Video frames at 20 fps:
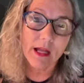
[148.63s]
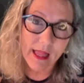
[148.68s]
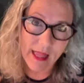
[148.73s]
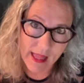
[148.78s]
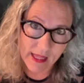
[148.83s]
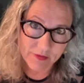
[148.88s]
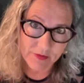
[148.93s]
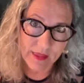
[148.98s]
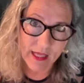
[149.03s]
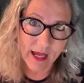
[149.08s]

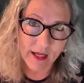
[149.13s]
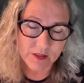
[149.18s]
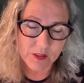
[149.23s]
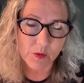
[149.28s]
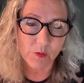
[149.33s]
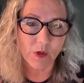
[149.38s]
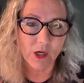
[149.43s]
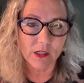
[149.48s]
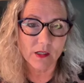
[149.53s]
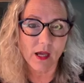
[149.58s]
and
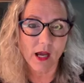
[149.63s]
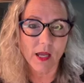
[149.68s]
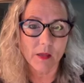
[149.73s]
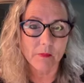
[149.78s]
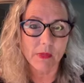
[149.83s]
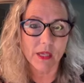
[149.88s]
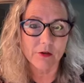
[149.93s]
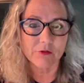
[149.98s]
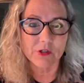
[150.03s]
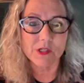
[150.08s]
that's one I
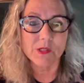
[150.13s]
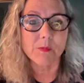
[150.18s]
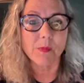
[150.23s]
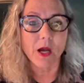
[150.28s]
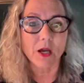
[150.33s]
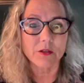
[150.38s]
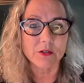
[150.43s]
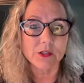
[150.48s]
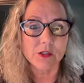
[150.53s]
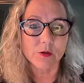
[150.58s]
may
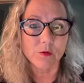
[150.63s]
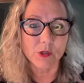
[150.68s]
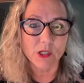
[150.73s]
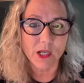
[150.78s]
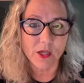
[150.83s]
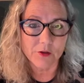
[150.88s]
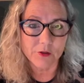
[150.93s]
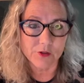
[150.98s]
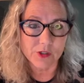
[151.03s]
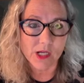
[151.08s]
respond to
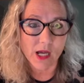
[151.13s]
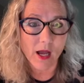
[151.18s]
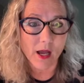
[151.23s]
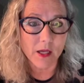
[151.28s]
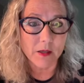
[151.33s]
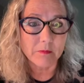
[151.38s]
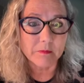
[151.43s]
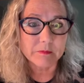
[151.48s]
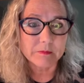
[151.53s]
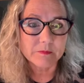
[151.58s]
another
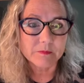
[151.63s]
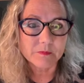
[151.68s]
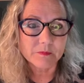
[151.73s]
time.